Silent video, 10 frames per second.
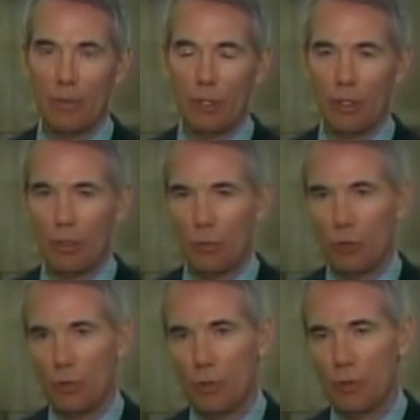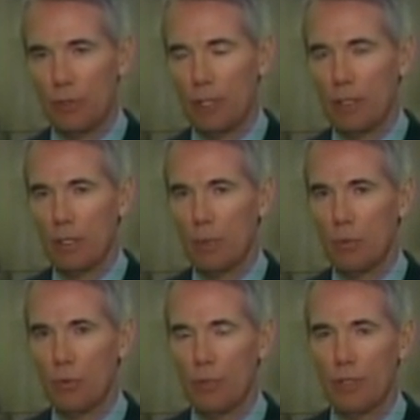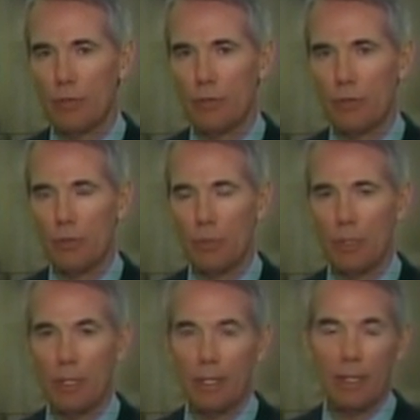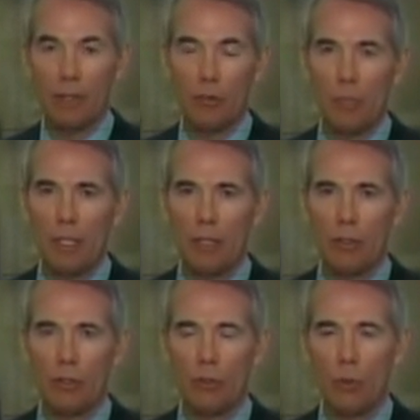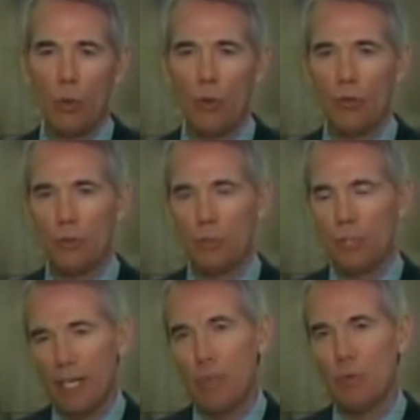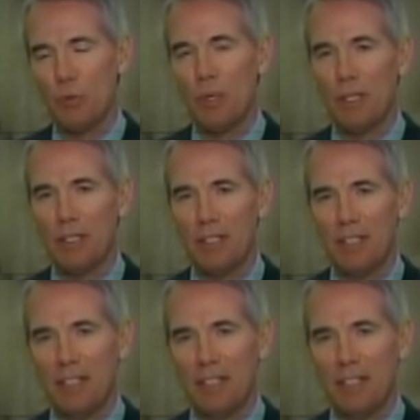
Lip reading: when it comes over to the Senate in a couple of weeks, is that we need to get the spending under control. This type of spending,